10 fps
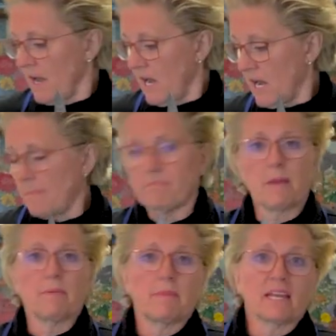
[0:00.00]

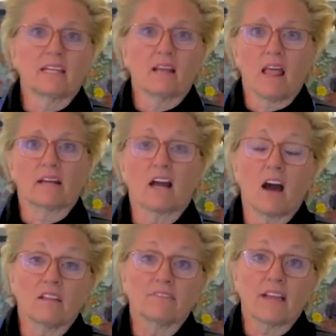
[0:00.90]
I've been making a lot of
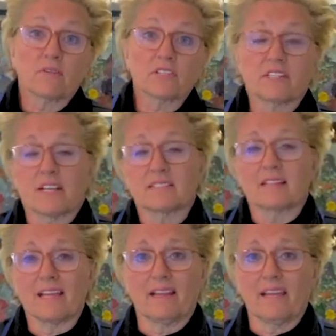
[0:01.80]
cauliflower steaks
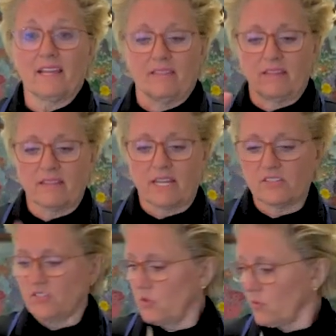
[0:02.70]
lately, and they
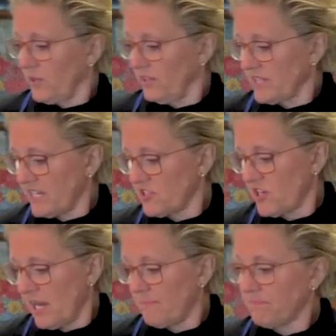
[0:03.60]
do a real nice
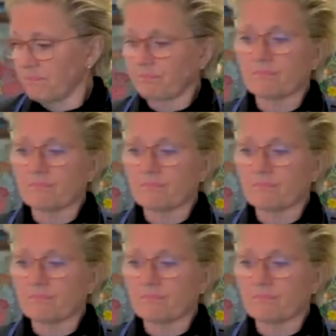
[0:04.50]
job.